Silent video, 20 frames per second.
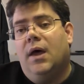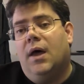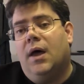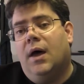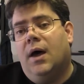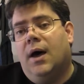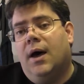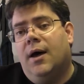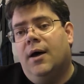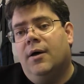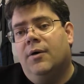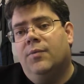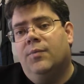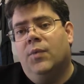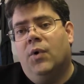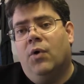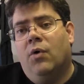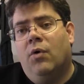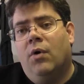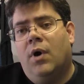Uh,
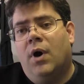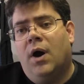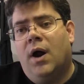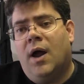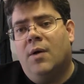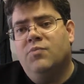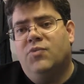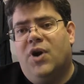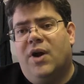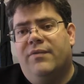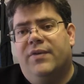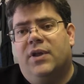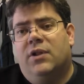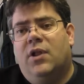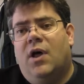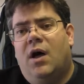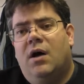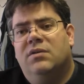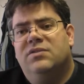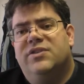or I'm driving
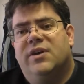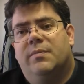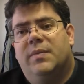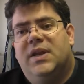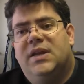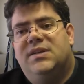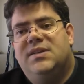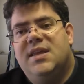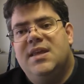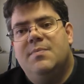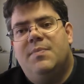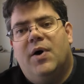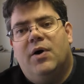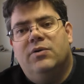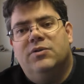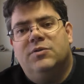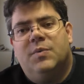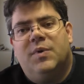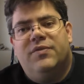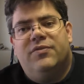along, somebody
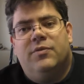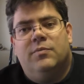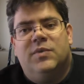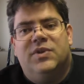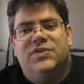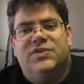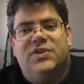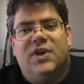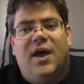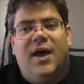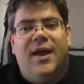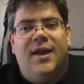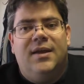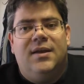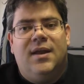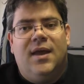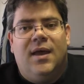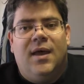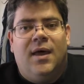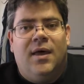T-bones me from the
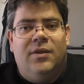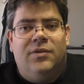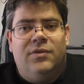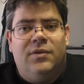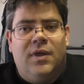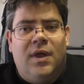side, uh,